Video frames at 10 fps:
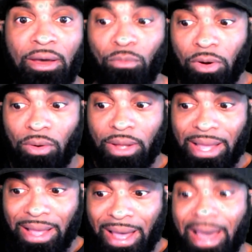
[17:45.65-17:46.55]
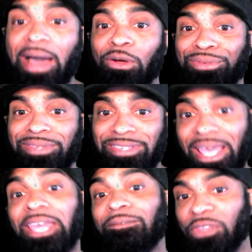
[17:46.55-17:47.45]
Well, Al
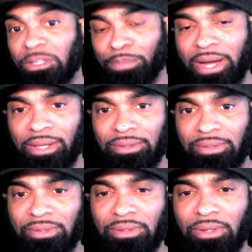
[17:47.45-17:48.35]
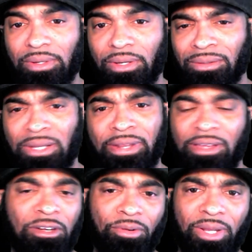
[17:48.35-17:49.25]
saved his pockets. Didn't
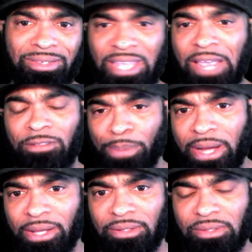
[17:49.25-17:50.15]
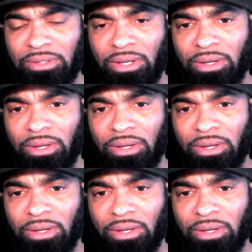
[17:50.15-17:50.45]
hinder it. He saved his pockets.